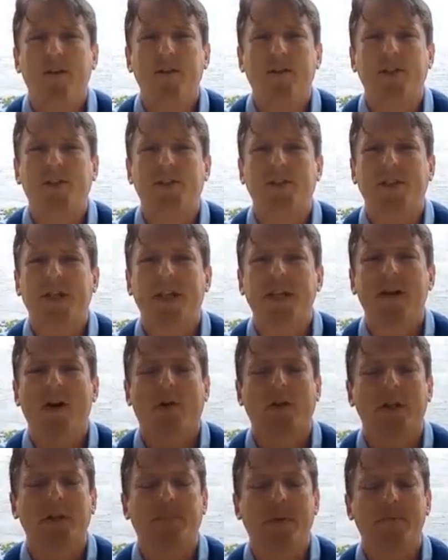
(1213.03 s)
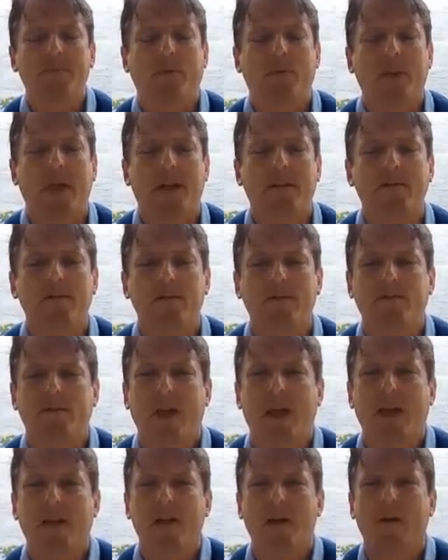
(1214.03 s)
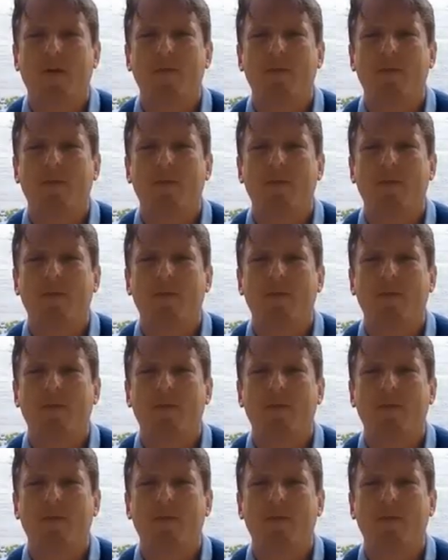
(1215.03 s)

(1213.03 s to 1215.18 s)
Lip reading: just seeing all these people that